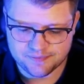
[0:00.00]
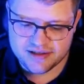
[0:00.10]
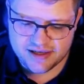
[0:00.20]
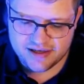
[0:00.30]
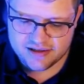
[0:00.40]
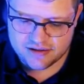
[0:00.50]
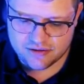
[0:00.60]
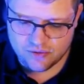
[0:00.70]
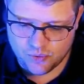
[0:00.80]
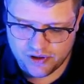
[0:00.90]
In this
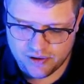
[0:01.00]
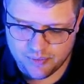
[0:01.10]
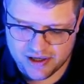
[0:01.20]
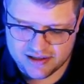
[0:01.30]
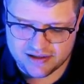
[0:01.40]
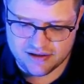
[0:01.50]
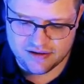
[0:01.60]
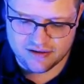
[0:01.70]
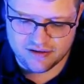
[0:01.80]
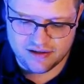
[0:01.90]
case, we pass
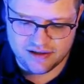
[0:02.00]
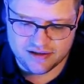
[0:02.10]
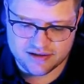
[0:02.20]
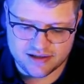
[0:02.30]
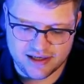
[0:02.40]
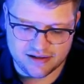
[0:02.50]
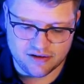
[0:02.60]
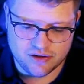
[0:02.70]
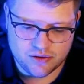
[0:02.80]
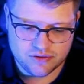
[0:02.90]
in the
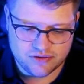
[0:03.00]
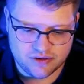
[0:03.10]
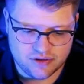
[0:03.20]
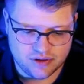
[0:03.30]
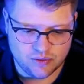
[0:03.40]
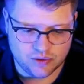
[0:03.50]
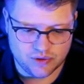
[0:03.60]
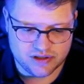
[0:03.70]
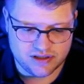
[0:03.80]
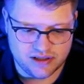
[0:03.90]
selected node. What
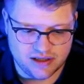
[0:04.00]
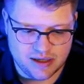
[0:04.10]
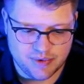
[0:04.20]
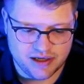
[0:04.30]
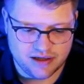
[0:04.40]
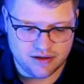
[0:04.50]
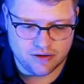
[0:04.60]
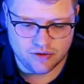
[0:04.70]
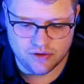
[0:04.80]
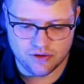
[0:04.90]
was the name again?
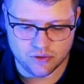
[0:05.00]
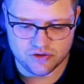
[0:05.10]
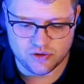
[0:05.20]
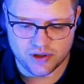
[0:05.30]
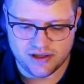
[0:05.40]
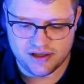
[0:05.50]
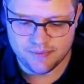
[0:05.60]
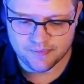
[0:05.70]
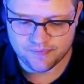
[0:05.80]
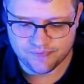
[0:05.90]
Node
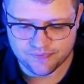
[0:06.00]
UID.